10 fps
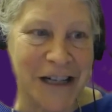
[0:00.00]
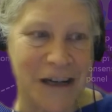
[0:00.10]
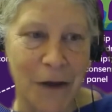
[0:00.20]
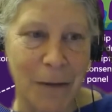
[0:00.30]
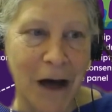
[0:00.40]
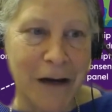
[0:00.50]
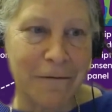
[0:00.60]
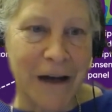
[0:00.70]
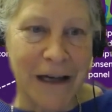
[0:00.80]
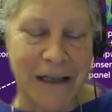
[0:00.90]
So the
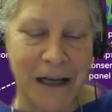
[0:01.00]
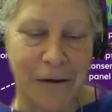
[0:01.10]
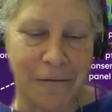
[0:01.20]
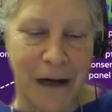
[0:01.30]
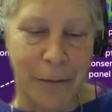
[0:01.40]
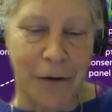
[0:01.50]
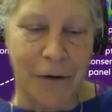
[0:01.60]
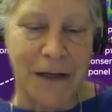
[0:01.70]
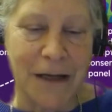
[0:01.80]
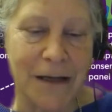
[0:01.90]
modified Delphi
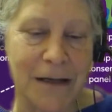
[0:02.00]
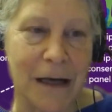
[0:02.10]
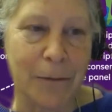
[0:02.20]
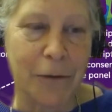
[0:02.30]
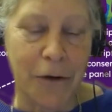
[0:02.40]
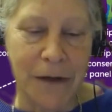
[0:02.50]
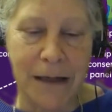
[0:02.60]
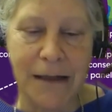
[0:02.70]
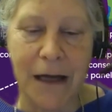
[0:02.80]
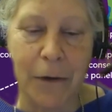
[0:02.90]
process is a
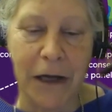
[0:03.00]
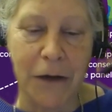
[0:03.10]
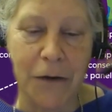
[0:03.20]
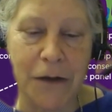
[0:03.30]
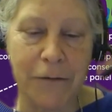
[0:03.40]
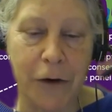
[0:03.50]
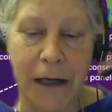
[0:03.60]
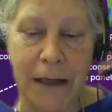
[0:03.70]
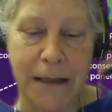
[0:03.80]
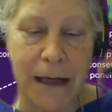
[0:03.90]
process that we use for
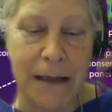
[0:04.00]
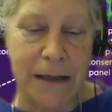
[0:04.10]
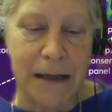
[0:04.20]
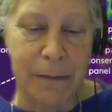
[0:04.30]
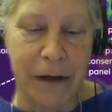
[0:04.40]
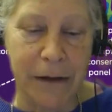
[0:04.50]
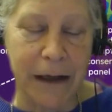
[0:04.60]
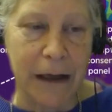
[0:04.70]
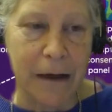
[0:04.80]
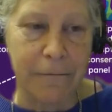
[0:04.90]
consensus
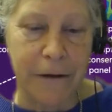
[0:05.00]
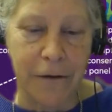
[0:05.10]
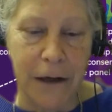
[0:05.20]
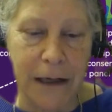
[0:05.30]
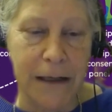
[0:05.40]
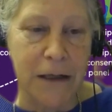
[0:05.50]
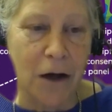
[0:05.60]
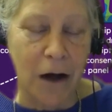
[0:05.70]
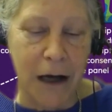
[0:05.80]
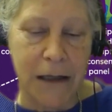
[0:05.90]
building if there is
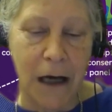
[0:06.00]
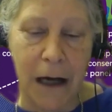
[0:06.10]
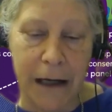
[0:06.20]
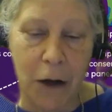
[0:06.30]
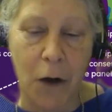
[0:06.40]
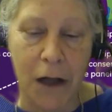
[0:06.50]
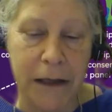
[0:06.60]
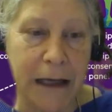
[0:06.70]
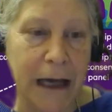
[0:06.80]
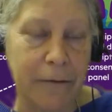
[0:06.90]
not high
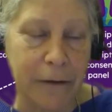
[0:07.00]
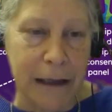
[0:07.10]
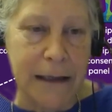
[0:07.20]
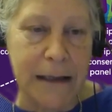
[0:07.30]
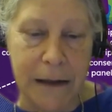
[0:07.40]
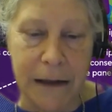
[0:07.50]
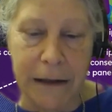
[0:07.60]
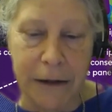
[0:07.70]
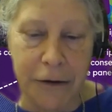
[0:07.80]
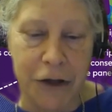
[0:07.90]
quality evidence in the
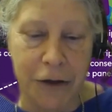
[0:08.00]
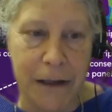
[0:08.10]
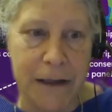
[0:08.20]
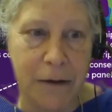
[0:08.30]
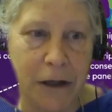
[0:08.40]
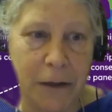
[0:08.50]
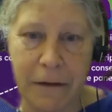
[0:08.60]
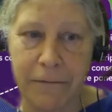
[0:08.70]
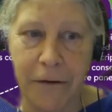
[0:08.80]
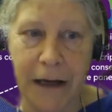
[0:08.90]
literature. And so it can be
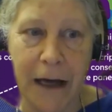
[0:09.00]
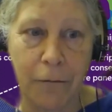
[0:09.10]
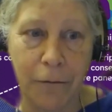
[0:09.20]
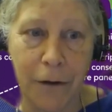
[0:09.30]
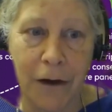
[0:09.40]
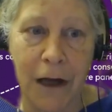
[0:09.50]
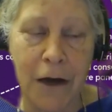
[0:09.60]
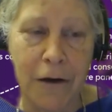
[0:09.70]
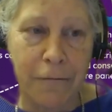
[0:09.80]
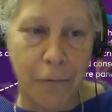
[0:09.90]
very helpful
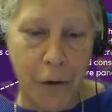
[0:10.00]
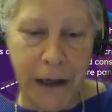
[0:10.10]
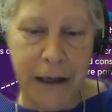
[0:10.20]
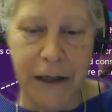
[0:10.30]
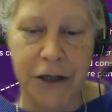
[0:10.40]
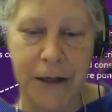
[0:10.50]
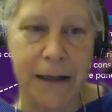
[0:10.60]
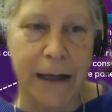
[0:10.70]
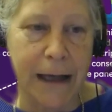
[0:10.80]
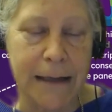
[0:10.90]
for conditions
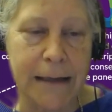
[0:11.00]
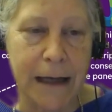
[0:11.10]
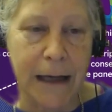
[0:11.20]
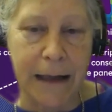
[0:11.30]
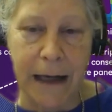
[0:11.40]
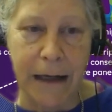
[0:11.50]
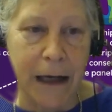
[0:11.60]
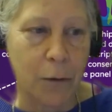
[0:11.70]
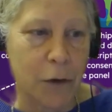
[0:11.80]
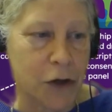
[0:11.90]
like
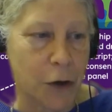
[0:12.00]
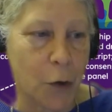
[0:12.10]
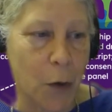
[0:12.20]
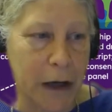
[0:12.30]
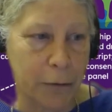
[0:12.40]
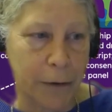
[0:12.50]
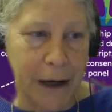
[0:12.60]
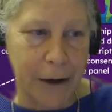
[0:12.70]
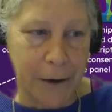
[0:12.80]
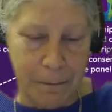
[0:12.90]
SCN8A, which are quite
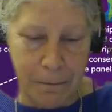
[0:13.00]
rare.